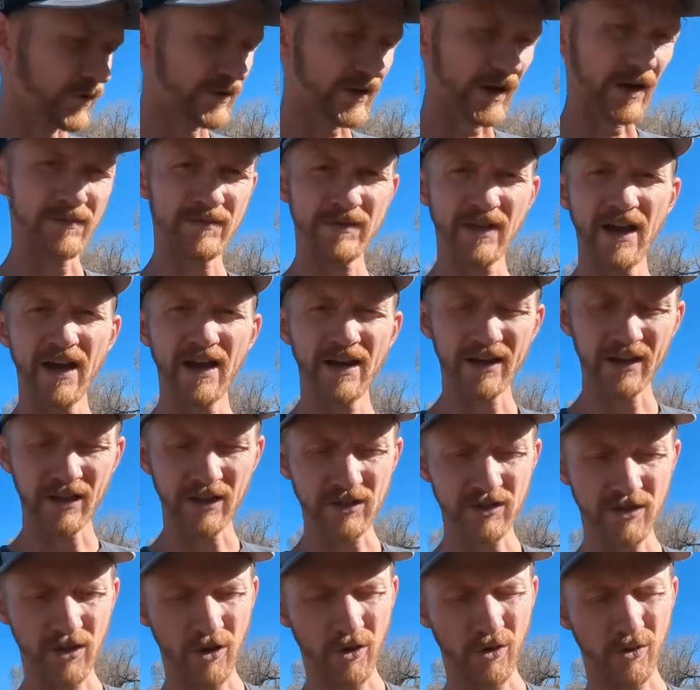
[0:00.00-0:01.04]
times I had to get
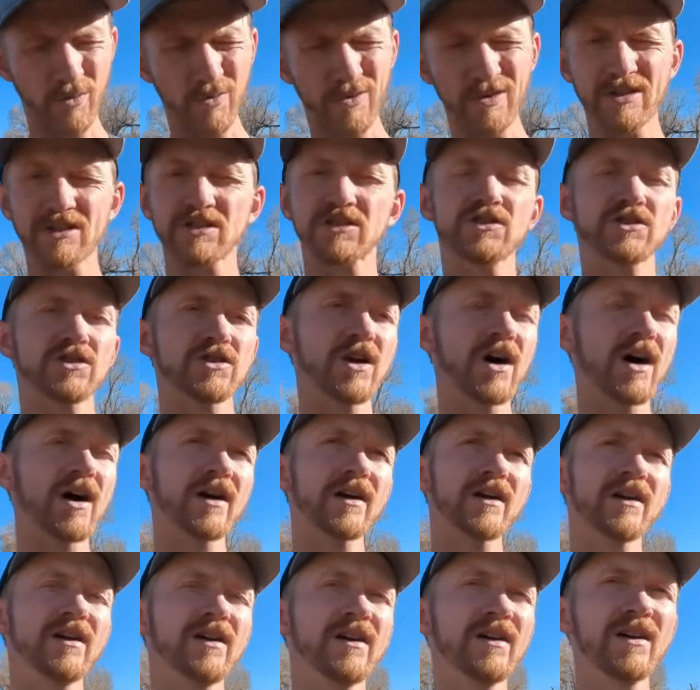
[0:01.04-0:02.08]
towed with this
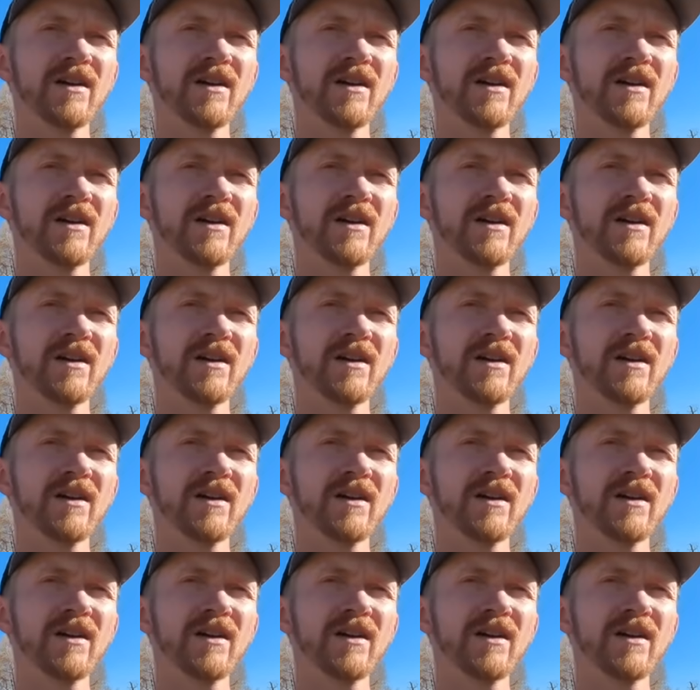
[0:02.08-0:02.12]
truck,